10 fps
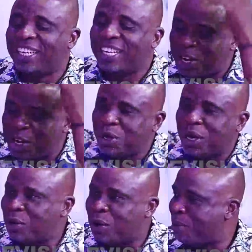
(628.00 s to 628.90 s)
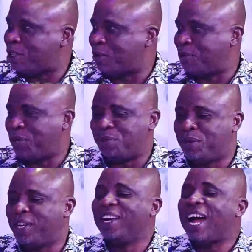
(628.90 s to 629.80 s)
now knew that they were members of
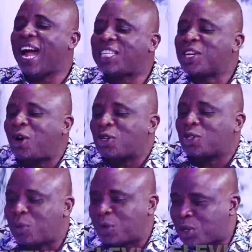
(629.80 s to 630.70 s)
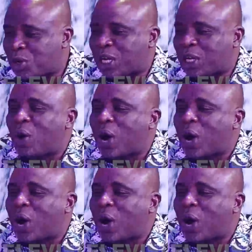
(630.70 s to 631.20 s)
PDP? Has he gone to